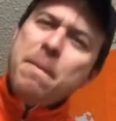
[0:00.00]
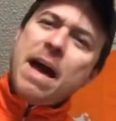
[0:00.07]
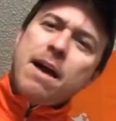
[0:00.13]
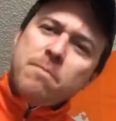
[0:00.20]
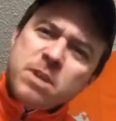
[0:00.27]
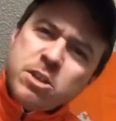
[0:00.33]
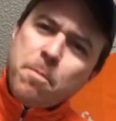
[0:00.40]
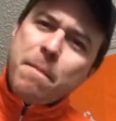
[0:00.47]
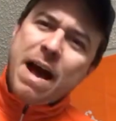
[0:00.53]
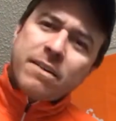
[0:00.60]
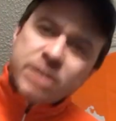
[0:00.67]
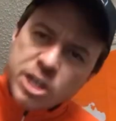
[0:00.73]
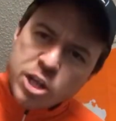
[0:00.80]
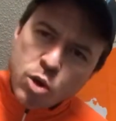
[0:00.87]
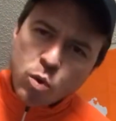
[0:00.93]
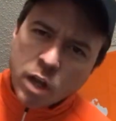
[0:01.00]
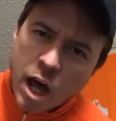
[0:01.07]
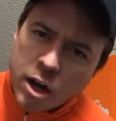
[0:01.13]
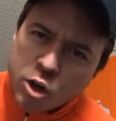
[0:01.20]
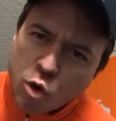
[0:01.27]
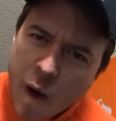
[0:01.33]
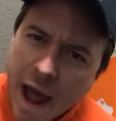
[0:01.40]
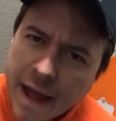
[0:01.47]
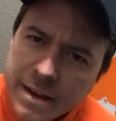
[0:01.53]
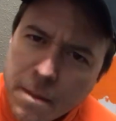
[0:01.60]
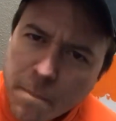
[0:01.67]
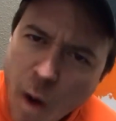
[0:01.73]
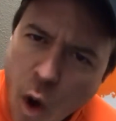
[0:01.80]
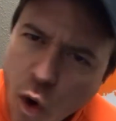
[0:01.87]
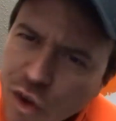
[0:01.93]
about to do a lot of crying tomorrow
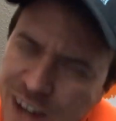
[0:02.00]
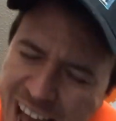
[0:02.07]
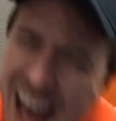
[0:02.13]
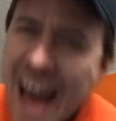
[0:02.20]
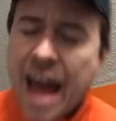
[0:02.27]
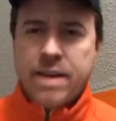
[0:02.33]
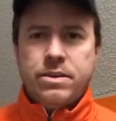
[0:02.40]
night.